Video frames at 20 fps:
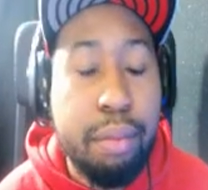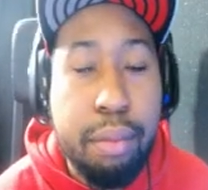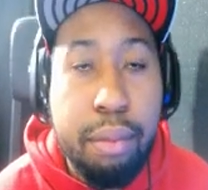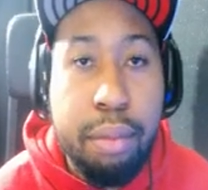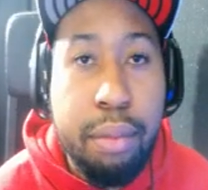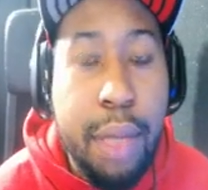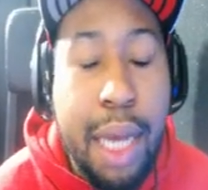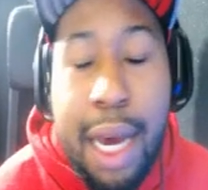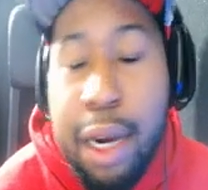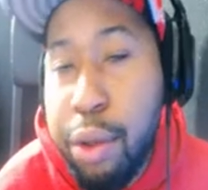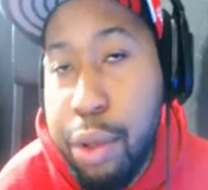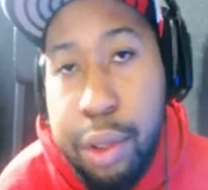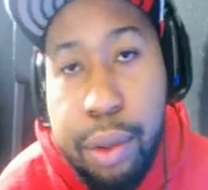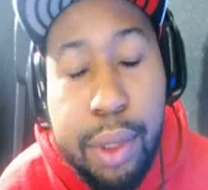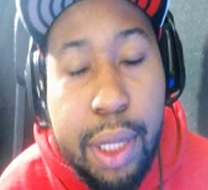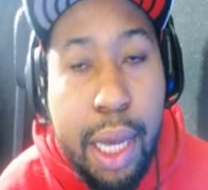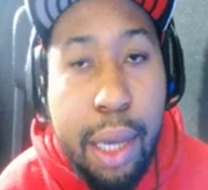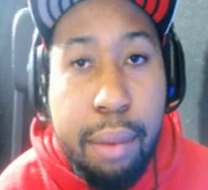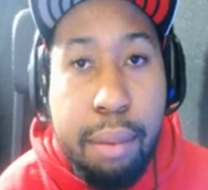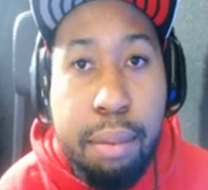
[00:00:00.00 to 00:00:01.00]
I don't do
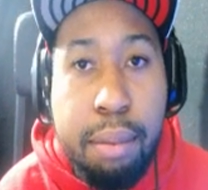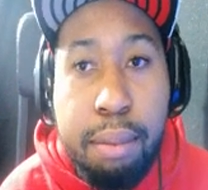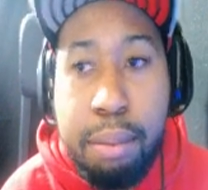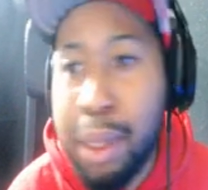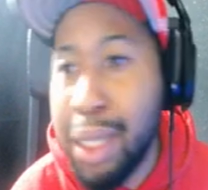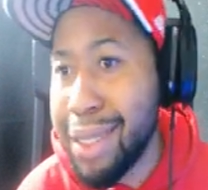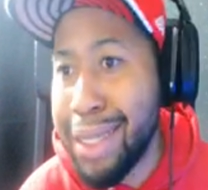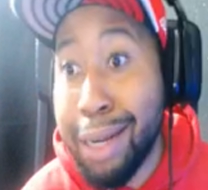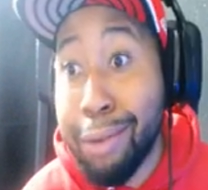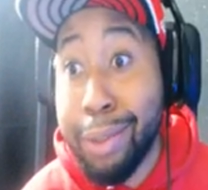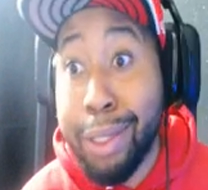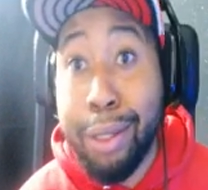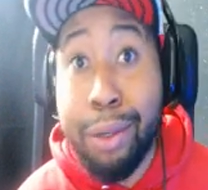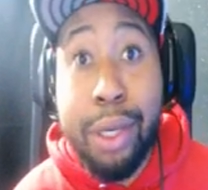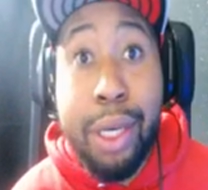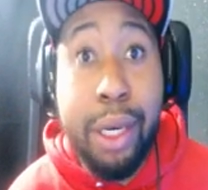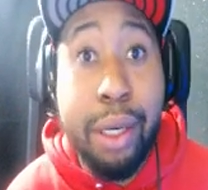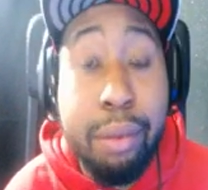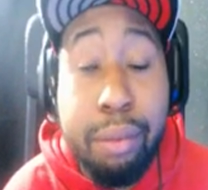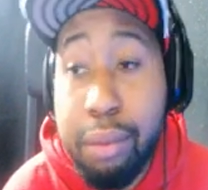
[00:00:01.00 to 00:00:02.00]
that because I really don't
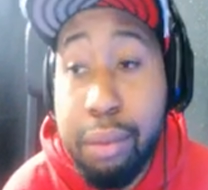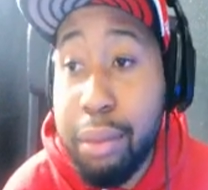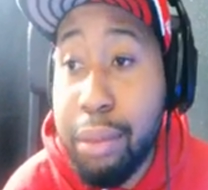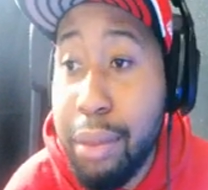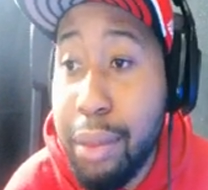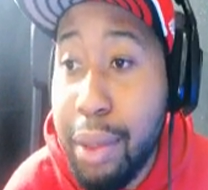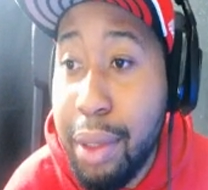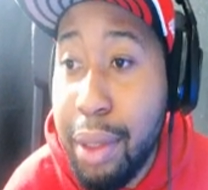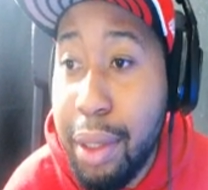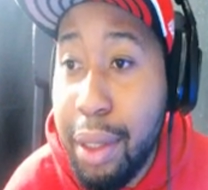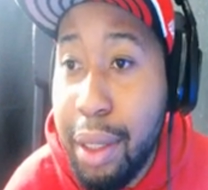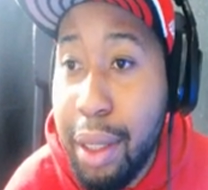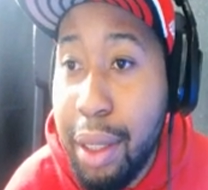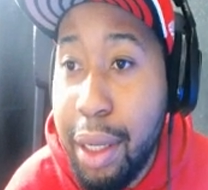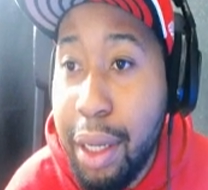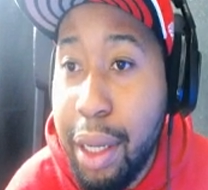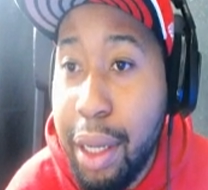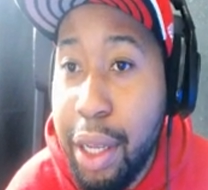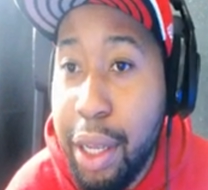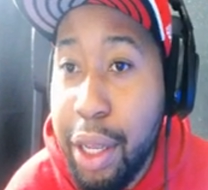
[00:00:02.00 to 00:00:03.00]
care.
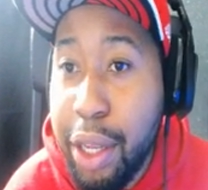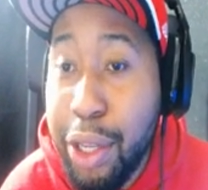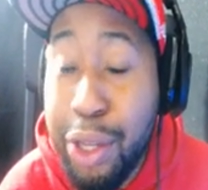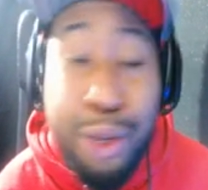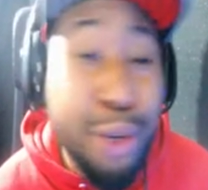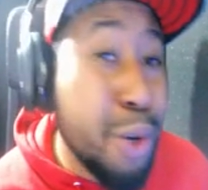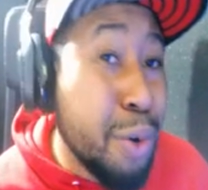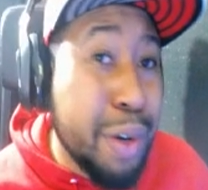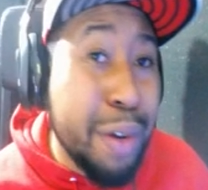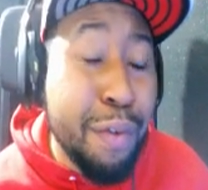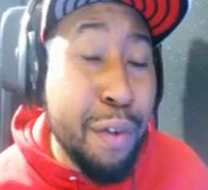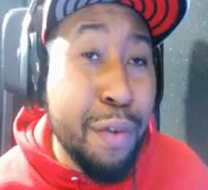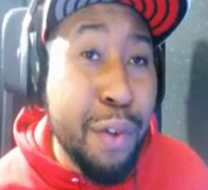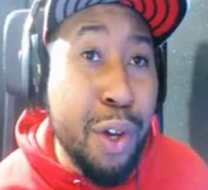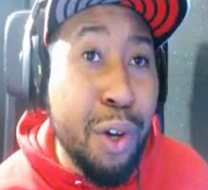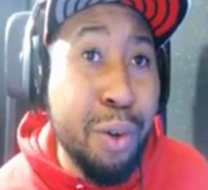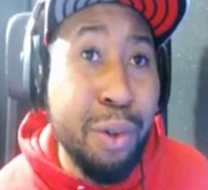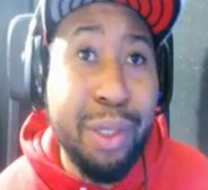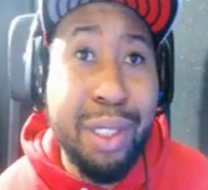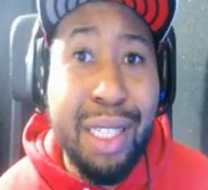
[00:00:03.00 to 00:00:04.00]
You're doing it for
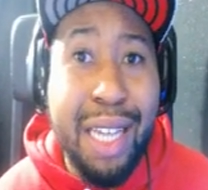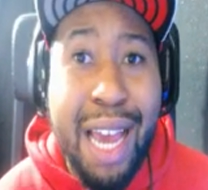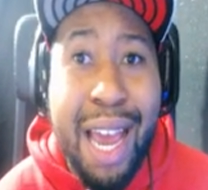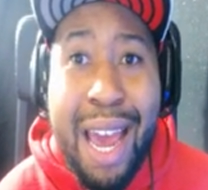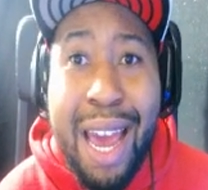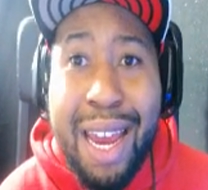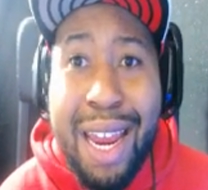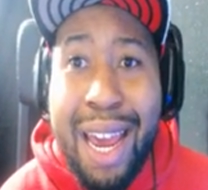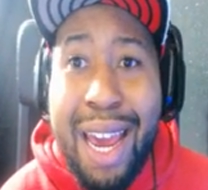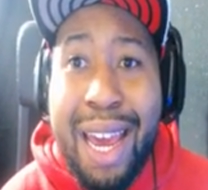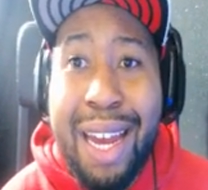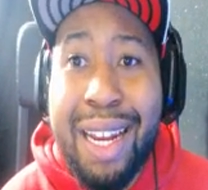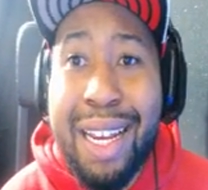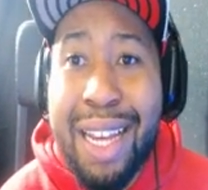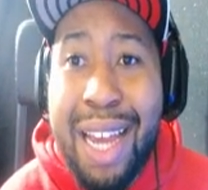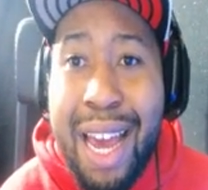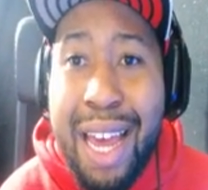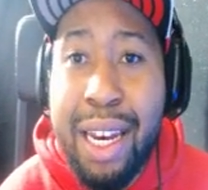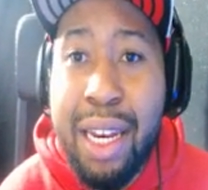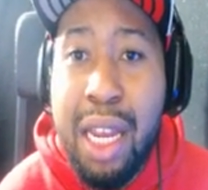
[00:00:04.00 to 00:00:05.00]
views. And
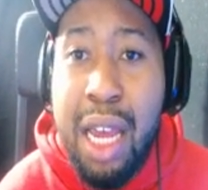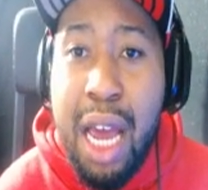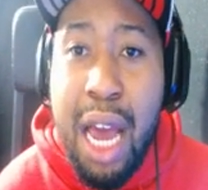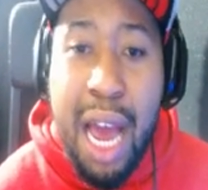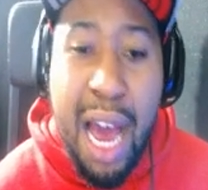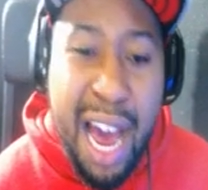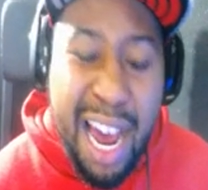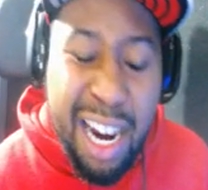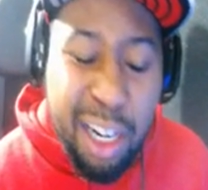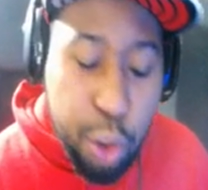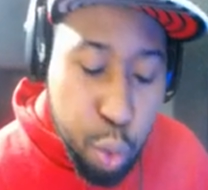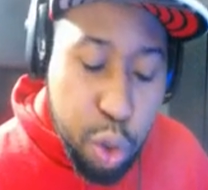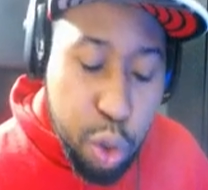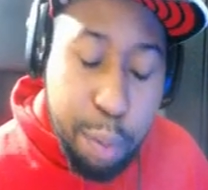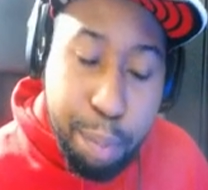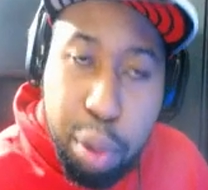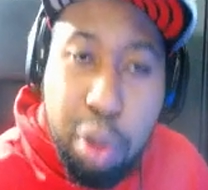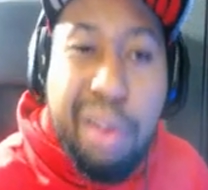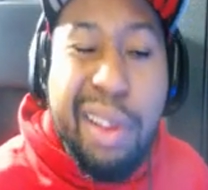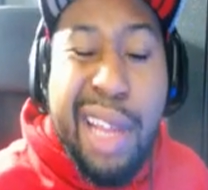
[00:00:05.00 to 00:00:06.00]
again, I just want
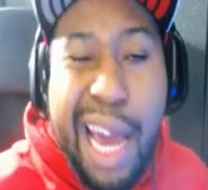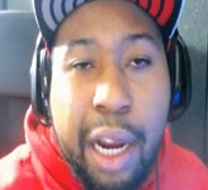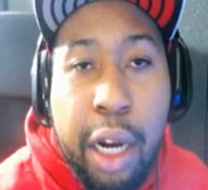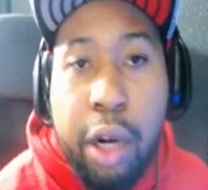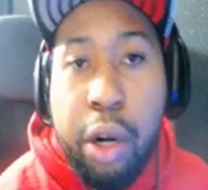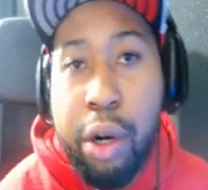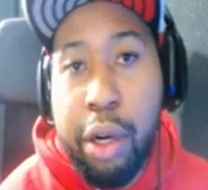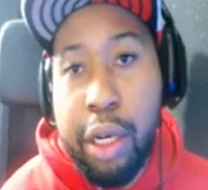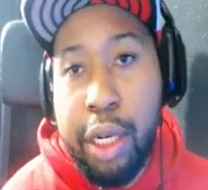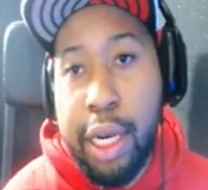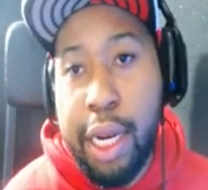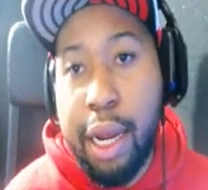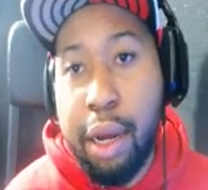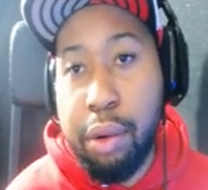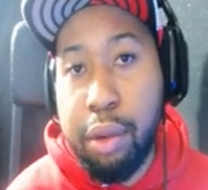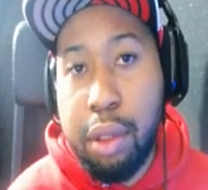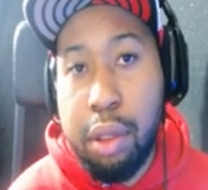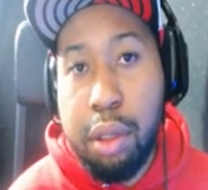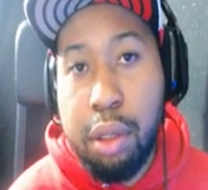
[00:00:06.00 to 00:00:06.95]
to pull that curtain down.